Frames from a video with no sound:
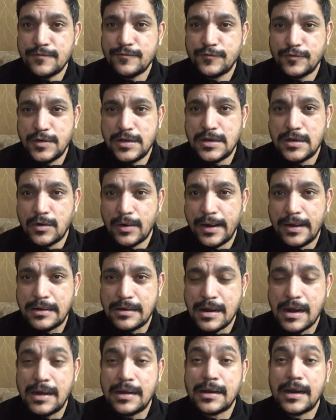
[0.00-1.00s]
free credit
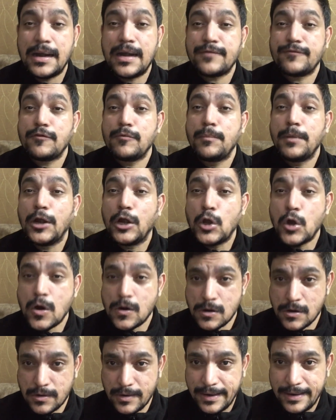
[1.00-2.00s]
card, kind of a
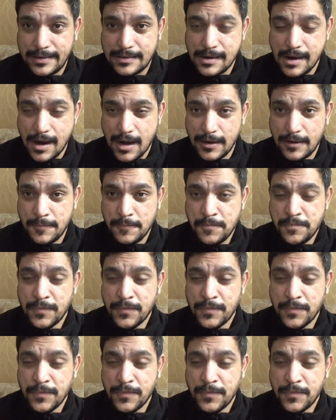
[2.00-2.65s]
mediocre credit card,